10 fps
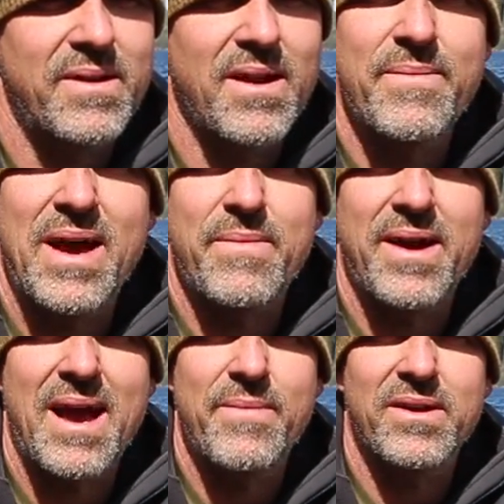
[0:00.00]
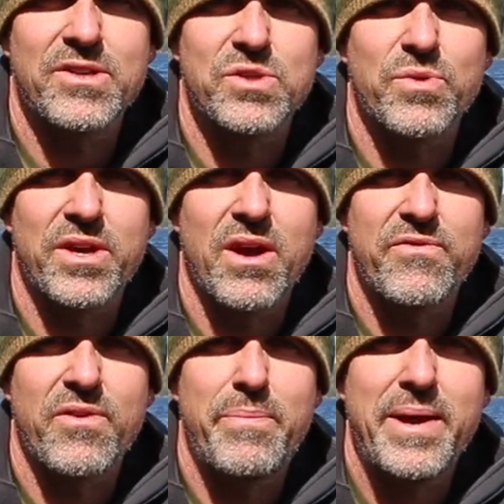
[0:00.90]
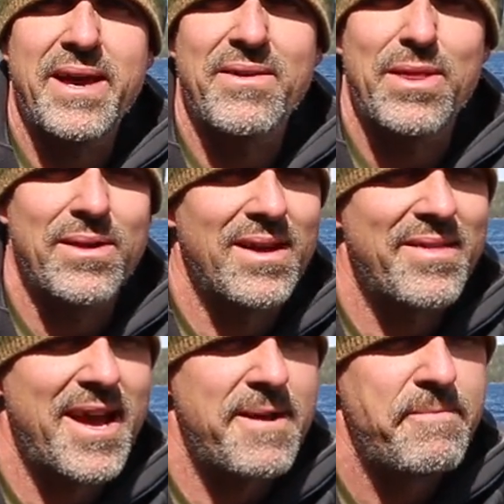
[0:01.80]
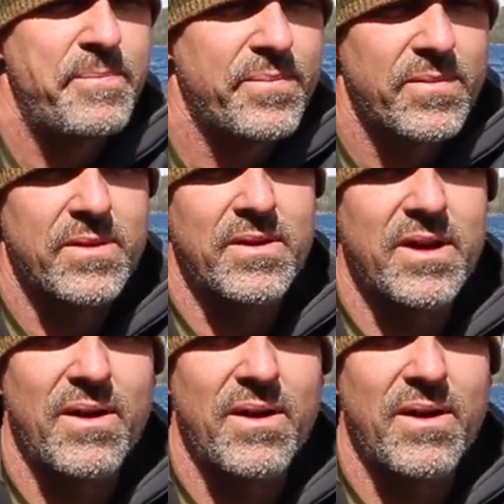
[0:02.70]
climb out of my hammock and just want to go for a pee or anything like that, you